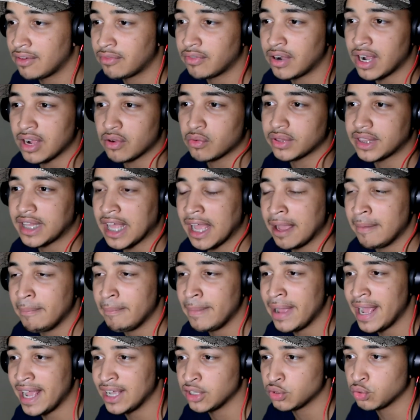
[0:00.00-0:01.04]
rock with that
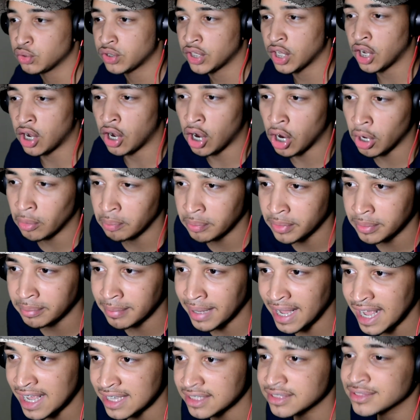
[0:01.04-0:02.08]
mask. It's an army
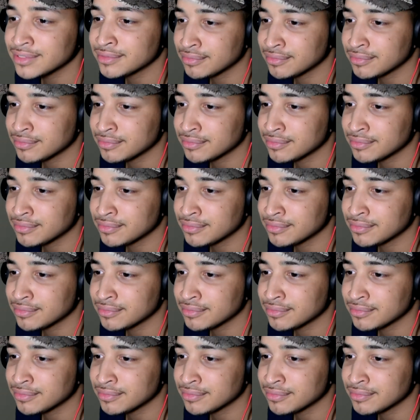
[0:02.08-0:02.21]
mask.